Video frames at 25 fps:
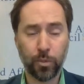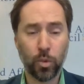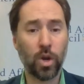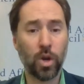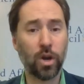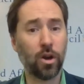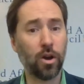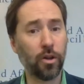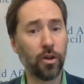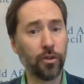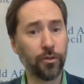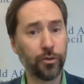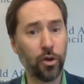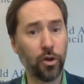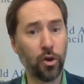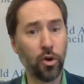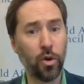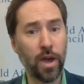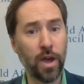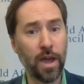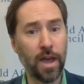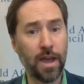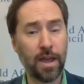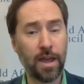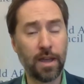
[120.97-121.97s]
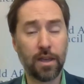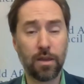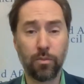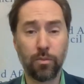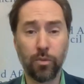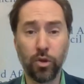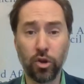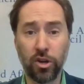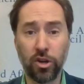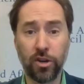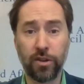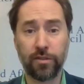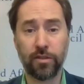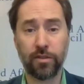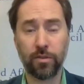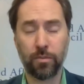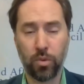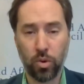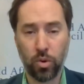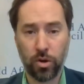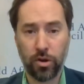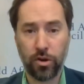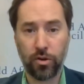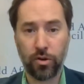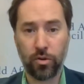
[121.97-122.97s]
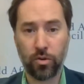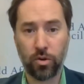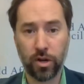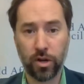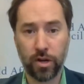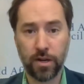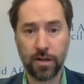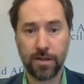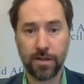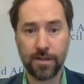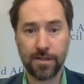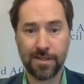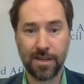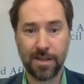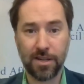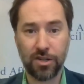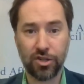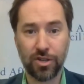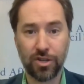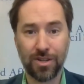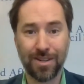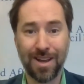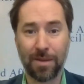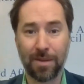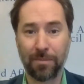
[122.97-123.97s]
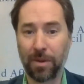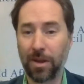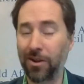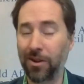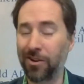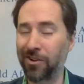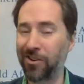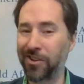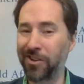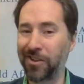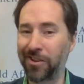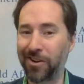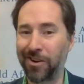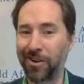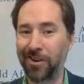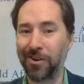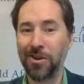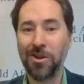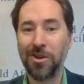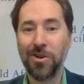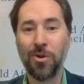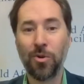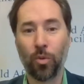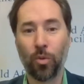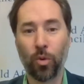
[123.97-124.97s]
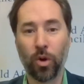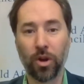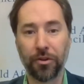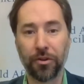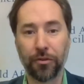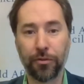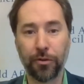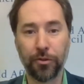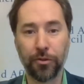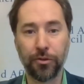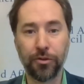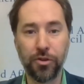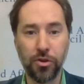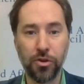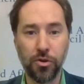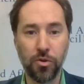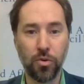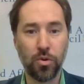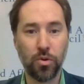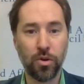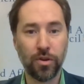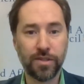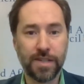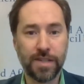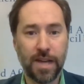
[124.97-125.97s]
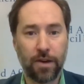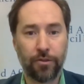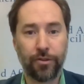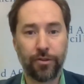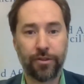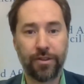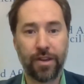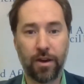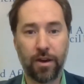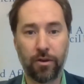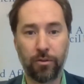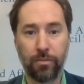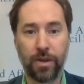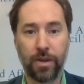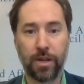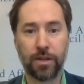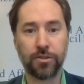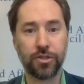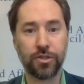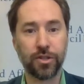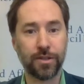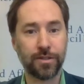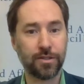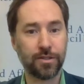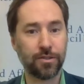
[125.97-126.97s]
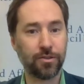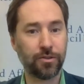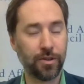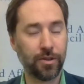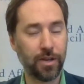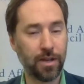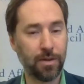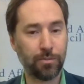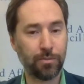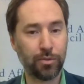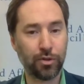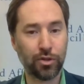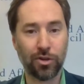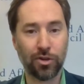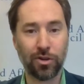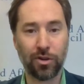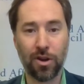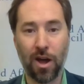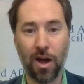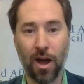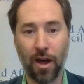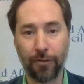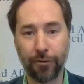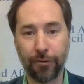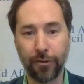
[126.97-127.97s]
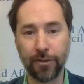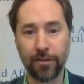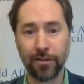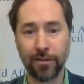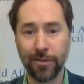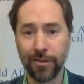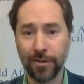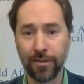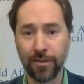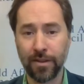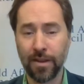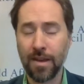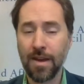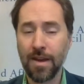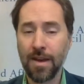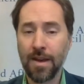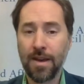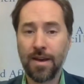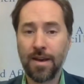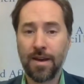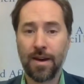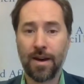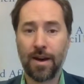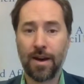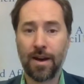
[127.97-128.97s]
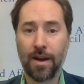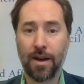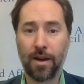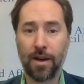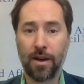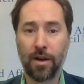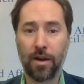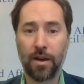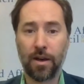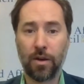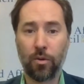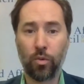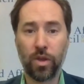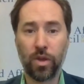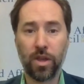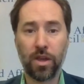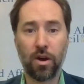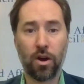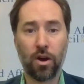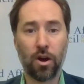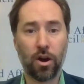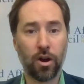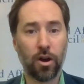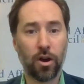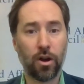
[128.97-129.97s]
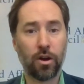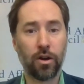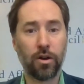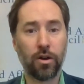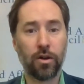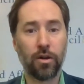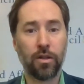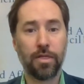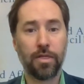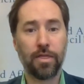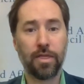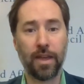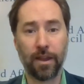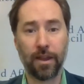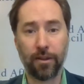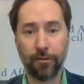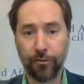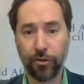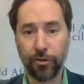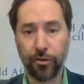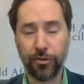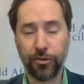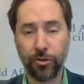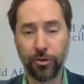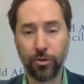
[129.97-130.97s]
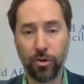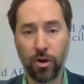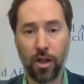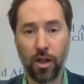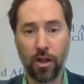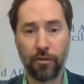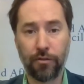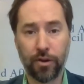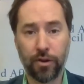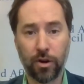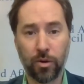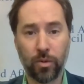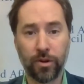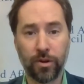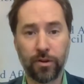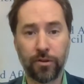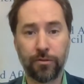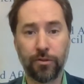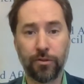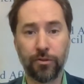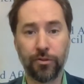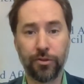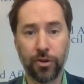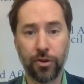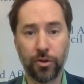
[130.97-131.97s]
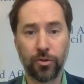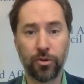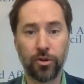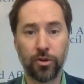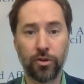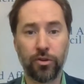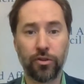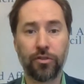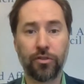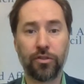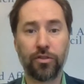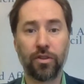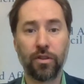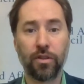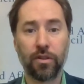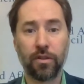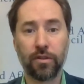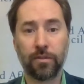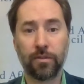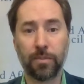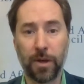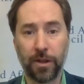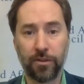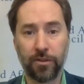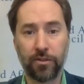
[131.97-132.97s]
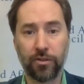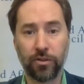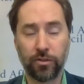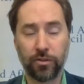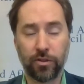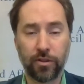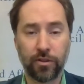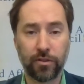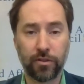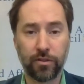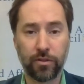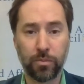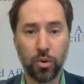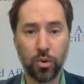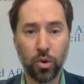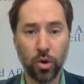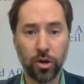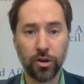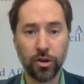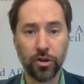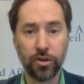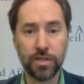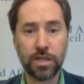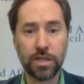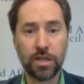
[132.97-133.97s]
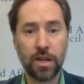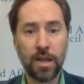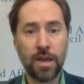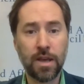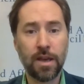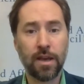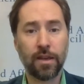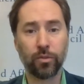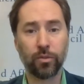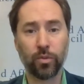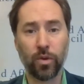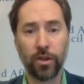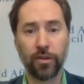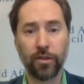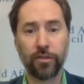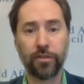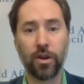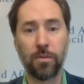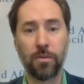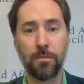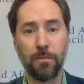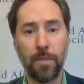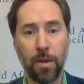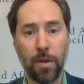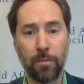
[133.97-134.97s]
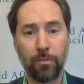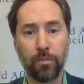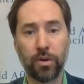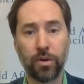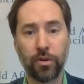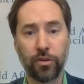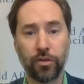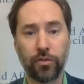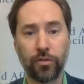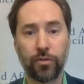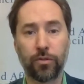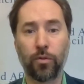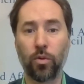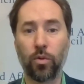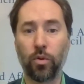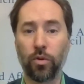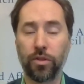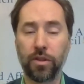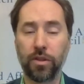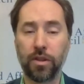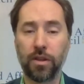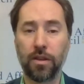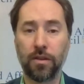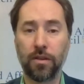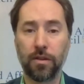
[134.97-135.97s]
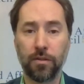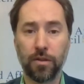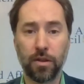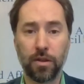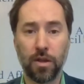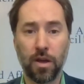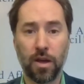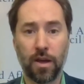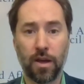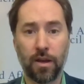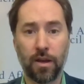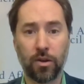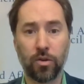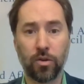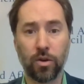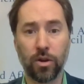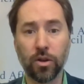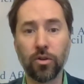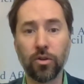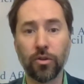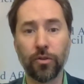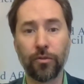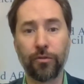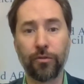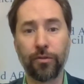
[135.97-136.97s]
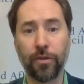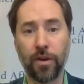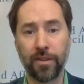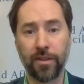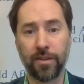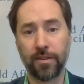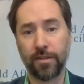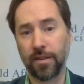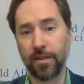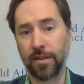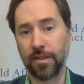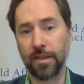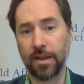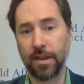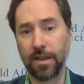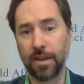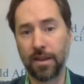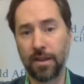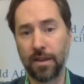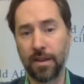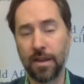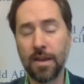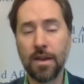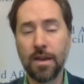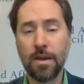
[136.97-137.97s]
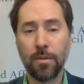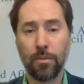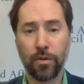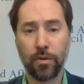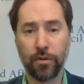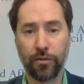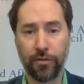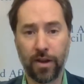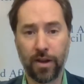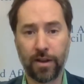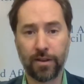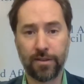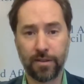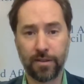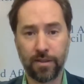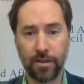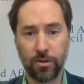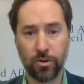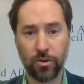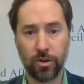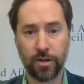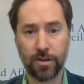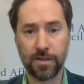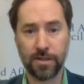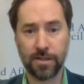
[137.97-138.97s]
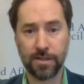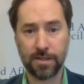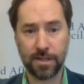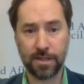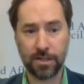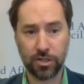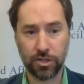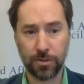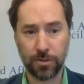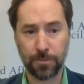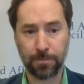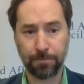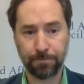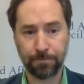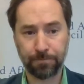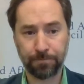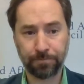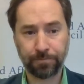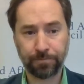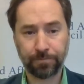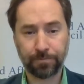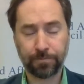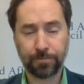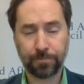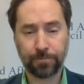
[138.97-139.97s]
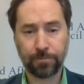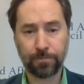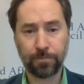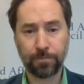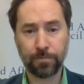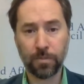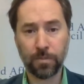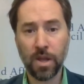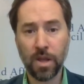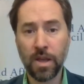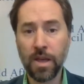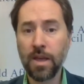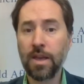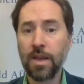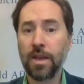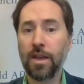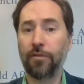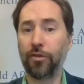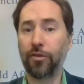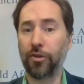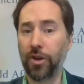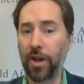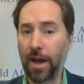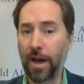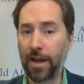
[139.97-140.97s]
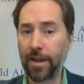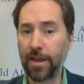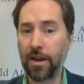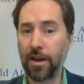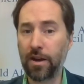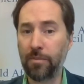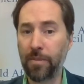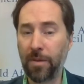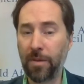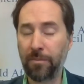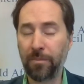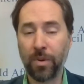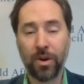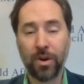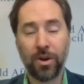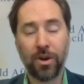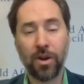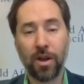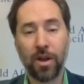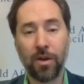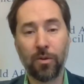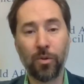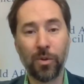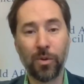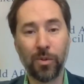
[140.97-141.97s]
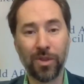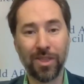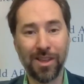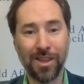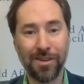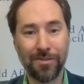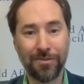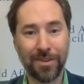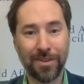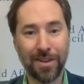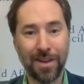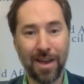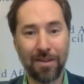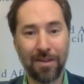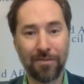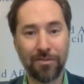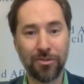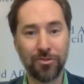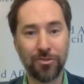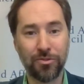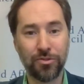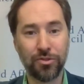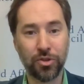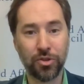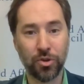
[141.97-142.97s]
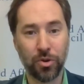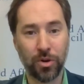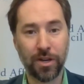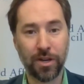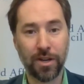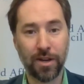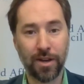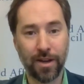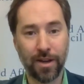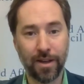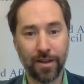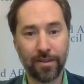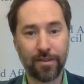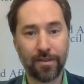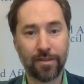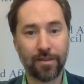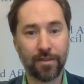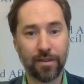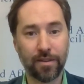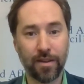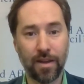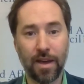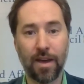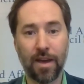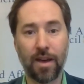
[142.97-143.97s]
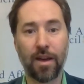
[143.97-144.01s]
We are also a community-supported organization. I'm here in our wonderful new downtown Manchester, New Hampshire offices. We are thankful to all of our wonderful donors, sponsors, and supporters, as well as our members for the critical funds that they provide to the organization. If you're not yet a member, we would love to have you join us.